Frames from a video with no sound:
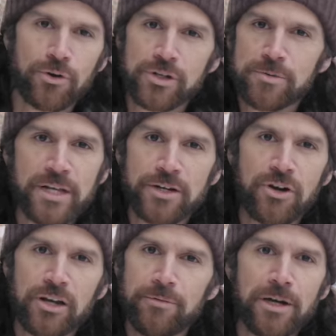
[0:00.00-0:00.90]
charisma is like
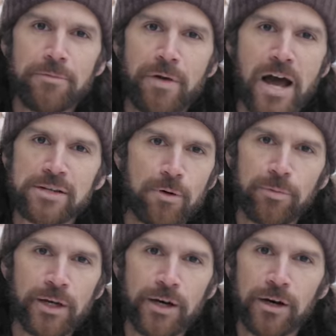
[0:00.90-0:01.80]
trying to become a basketball
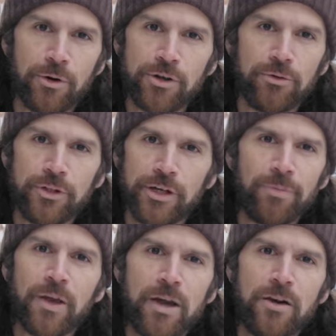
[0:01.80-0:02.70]
player when you're only
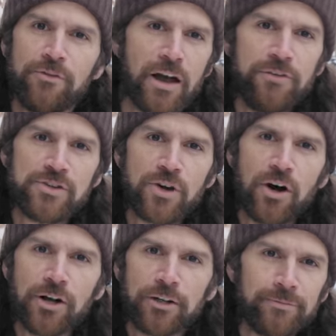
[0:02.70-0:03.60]
five feet
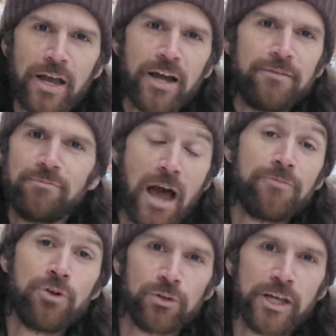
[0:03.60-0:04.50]
tall and
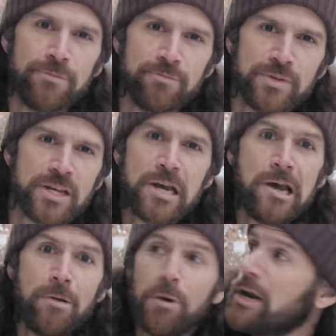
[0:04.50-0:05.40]
have no limbs.
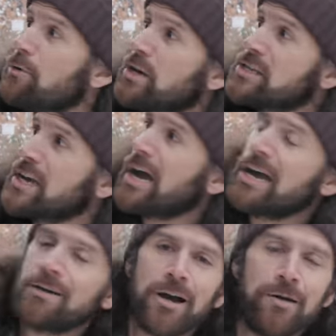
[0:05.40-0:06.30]
But anyways, the
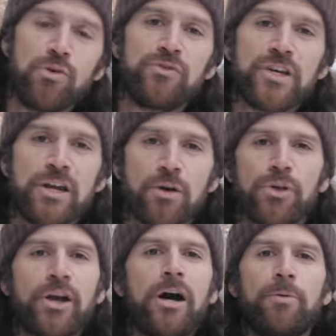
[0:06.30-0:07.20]
guy uh, moves in here with
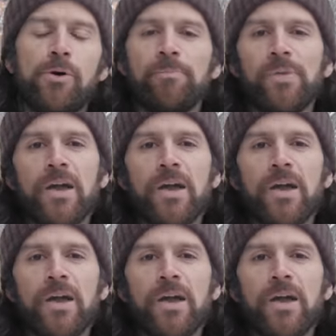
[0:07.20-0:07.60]
a couple.